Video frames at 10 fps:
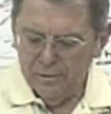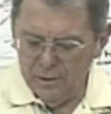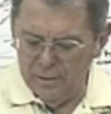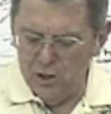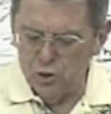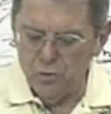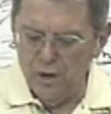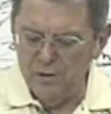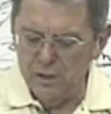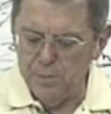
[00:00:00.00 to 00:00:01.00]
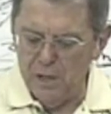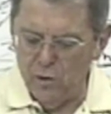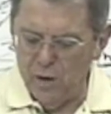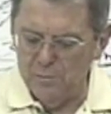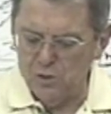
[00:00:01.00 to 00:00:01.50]
Let me just read this. Billy
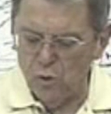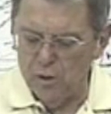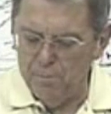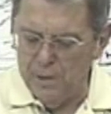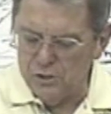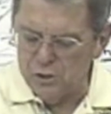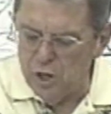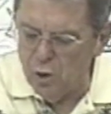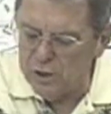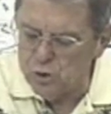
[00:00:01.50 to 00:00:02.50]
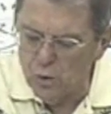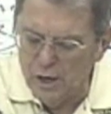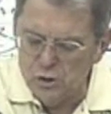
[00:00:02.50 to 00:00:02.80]
Graham is one of the best known as well